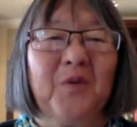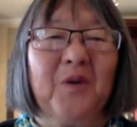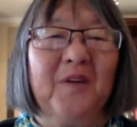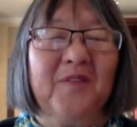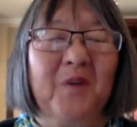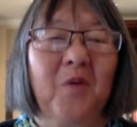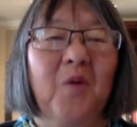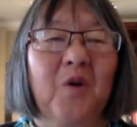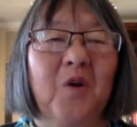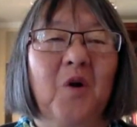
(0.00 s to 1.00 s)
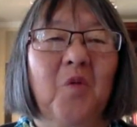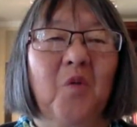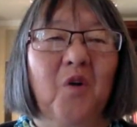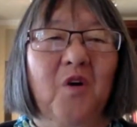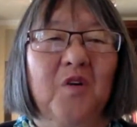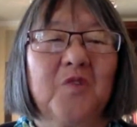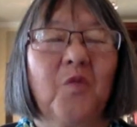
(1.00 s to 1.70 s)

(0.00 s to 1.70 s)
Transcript: If there were no wars,